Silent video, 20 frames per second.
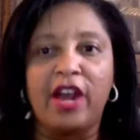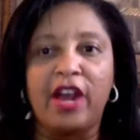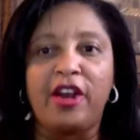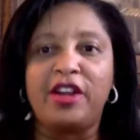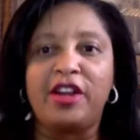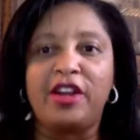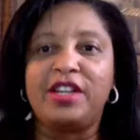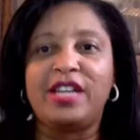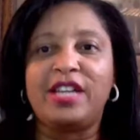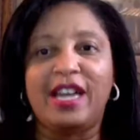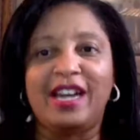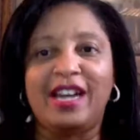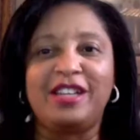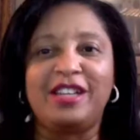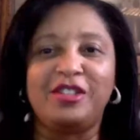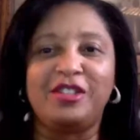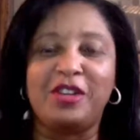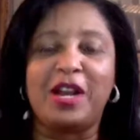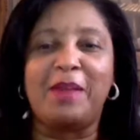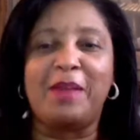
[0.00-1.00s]
Yeah,
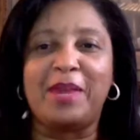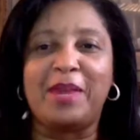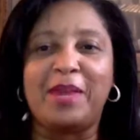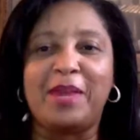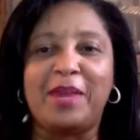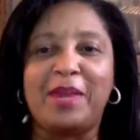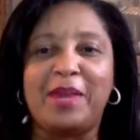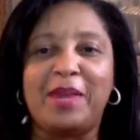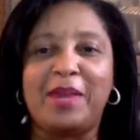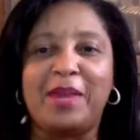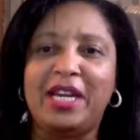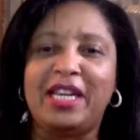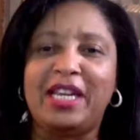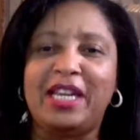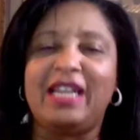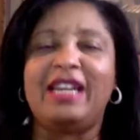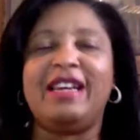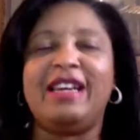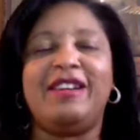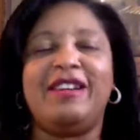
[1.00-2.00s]
you're not making no
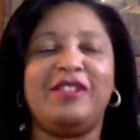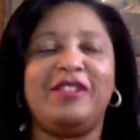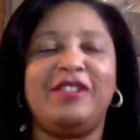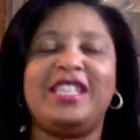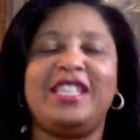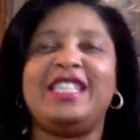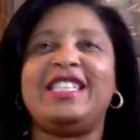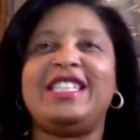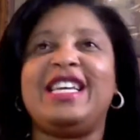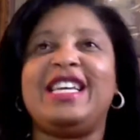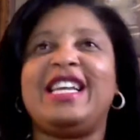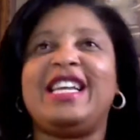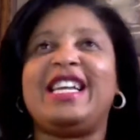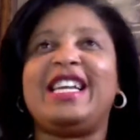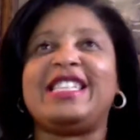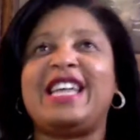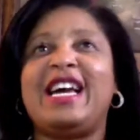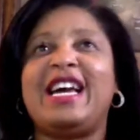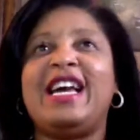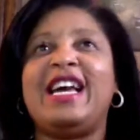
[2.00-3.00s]
money or anything
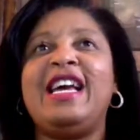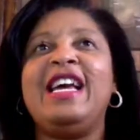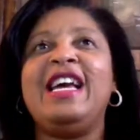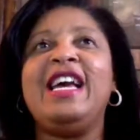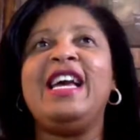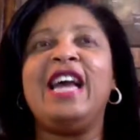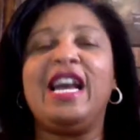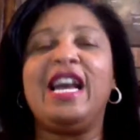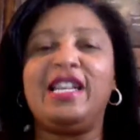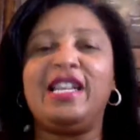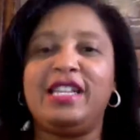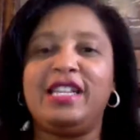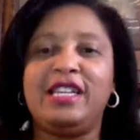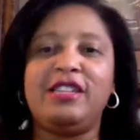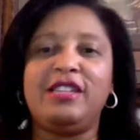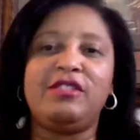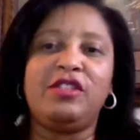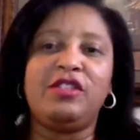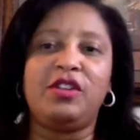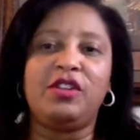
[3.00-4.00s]
like that. And
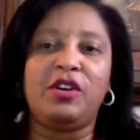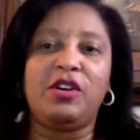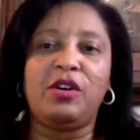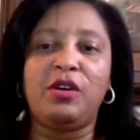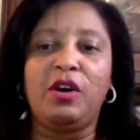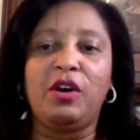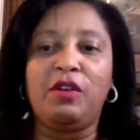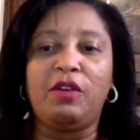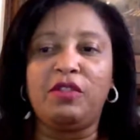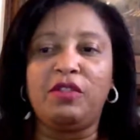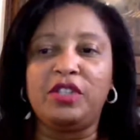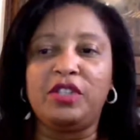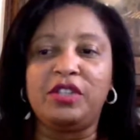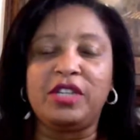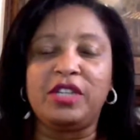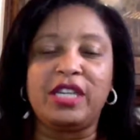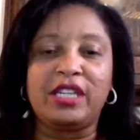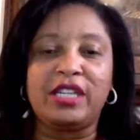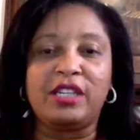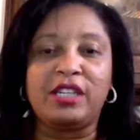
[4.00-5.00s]
then, hopefully you
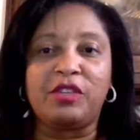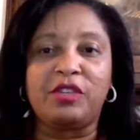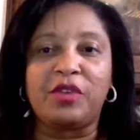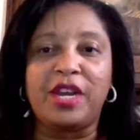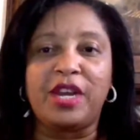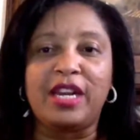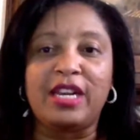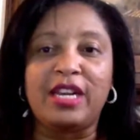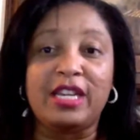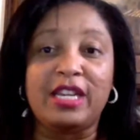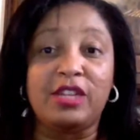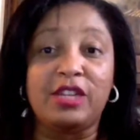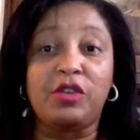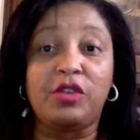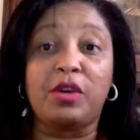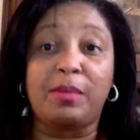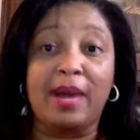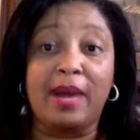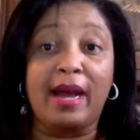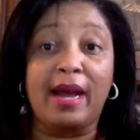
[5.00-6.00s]
get good credit and you
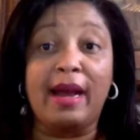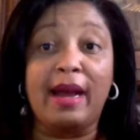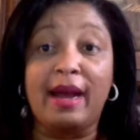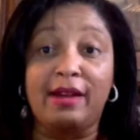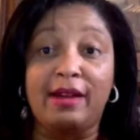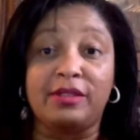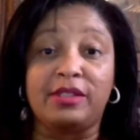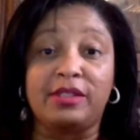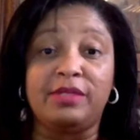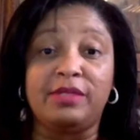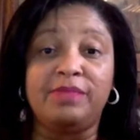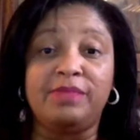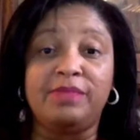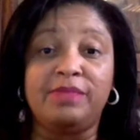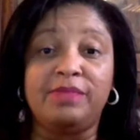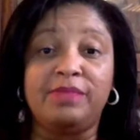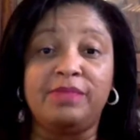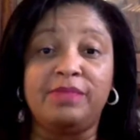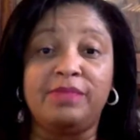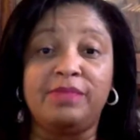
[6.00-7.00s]
can buy a house.
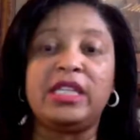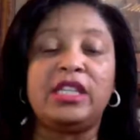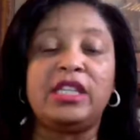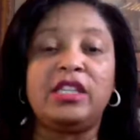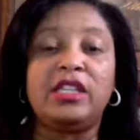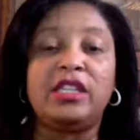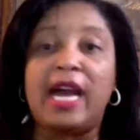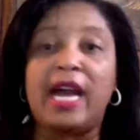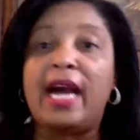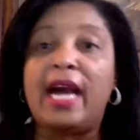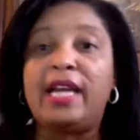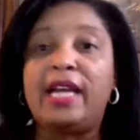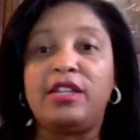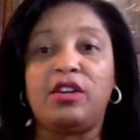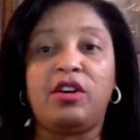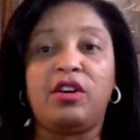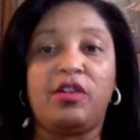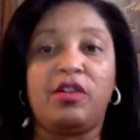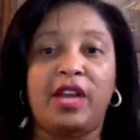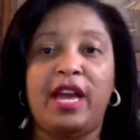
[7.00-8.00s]
And then you die and you
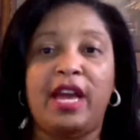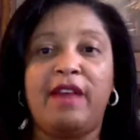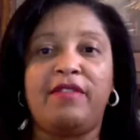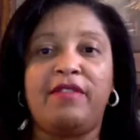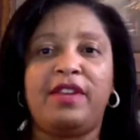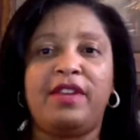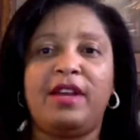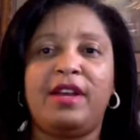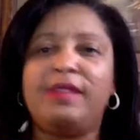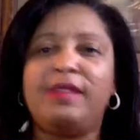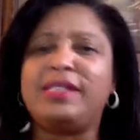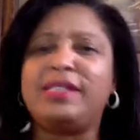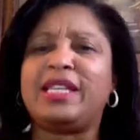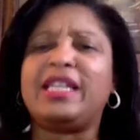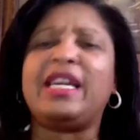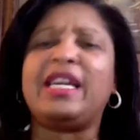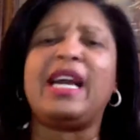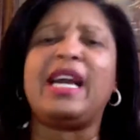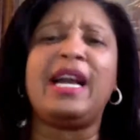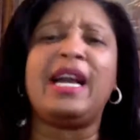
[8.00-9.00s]
go to heaven. I was like,
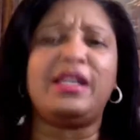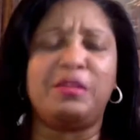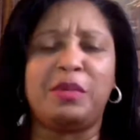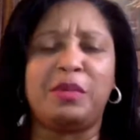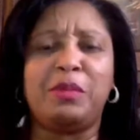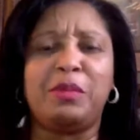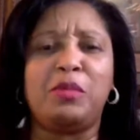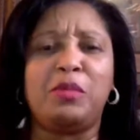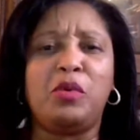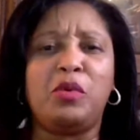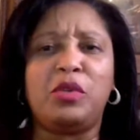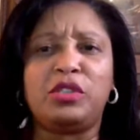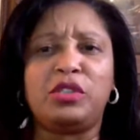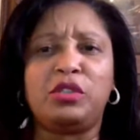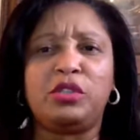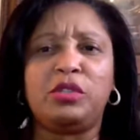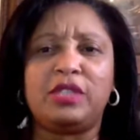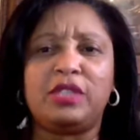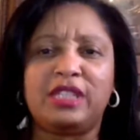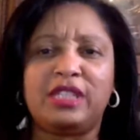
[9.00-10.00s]
it got to be more
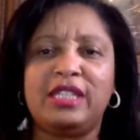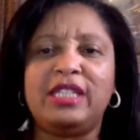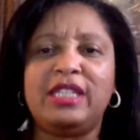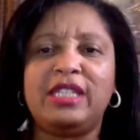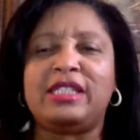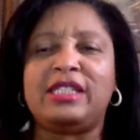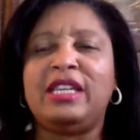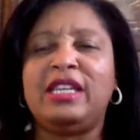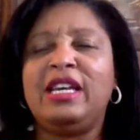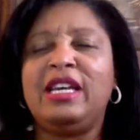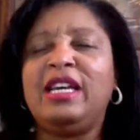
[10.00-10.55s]
to it than this.